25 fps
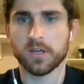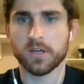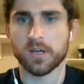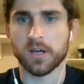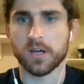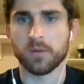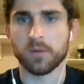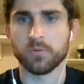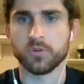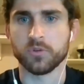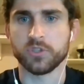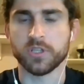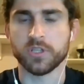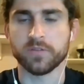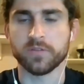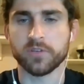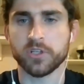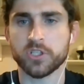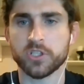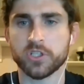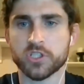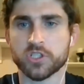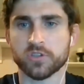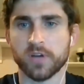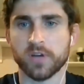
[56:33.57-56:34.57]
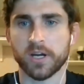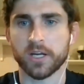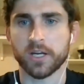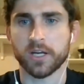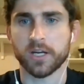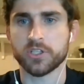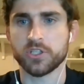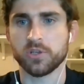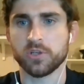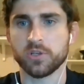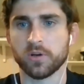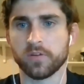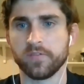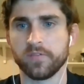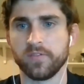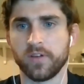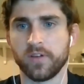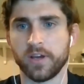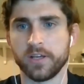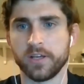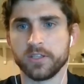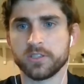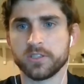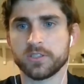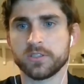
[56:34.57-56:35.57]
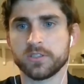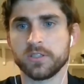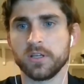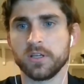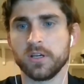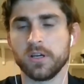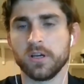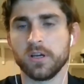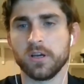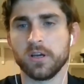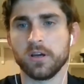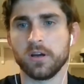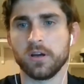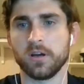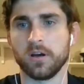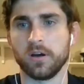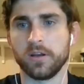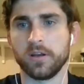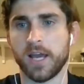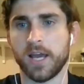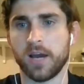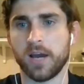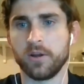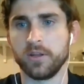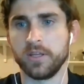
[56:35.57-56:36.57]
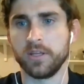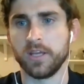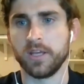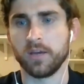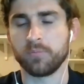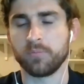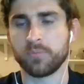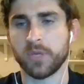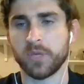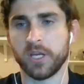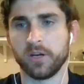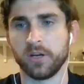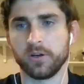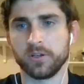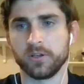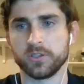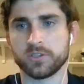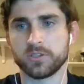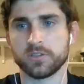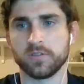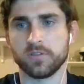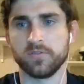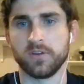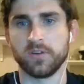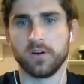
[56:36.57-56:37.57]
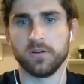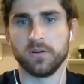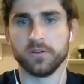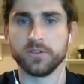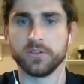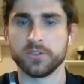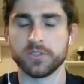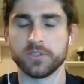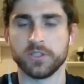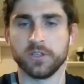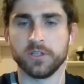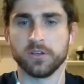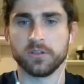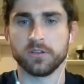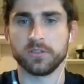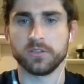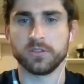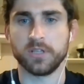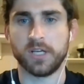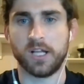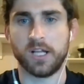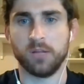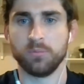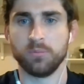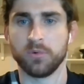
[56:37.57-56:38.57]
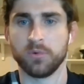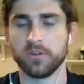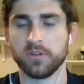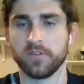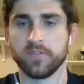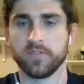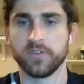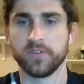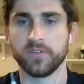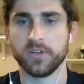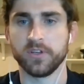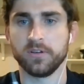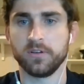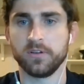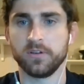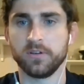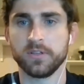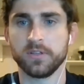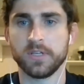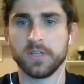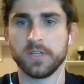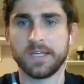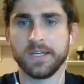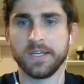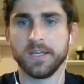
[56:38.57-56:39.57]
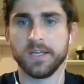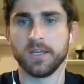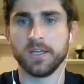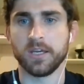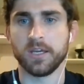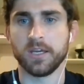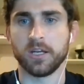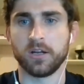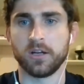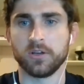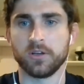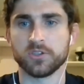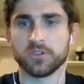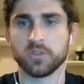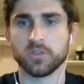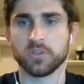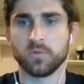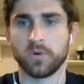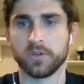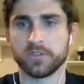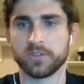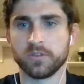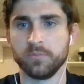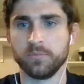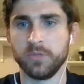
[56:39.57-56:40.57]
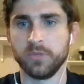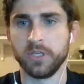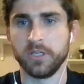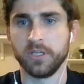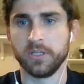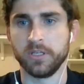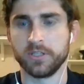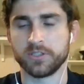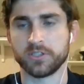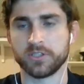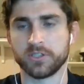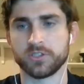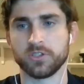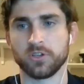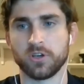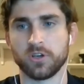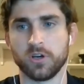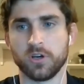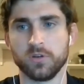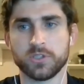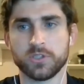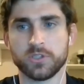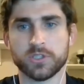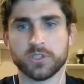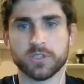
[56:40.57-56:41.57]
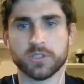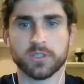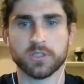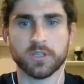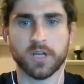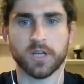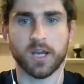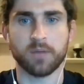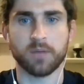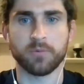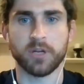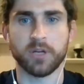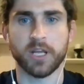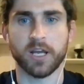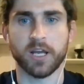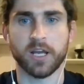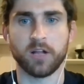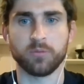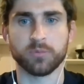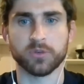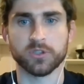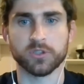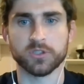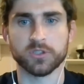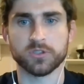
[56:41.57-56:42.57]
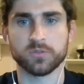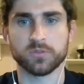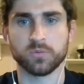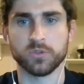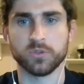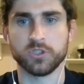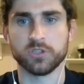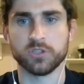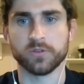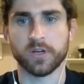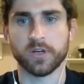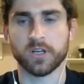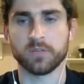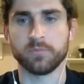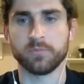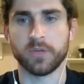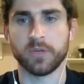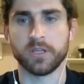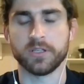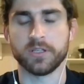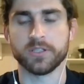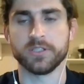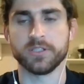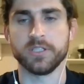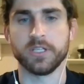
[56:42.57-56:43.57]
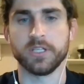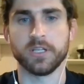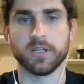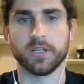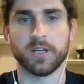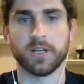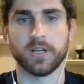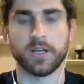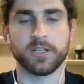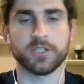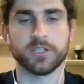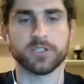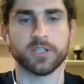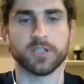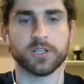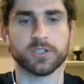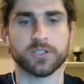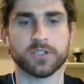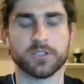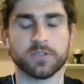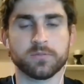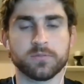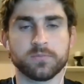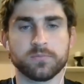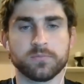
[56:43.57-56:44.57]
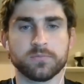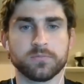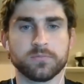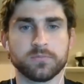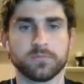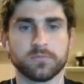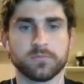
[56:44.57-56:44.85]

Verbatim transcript: Uh, do you have any strategy or advice on how to get parents to volunteer to help on the field, and also want to be an assistant coach? How many helpers would you recommend is needed at each session?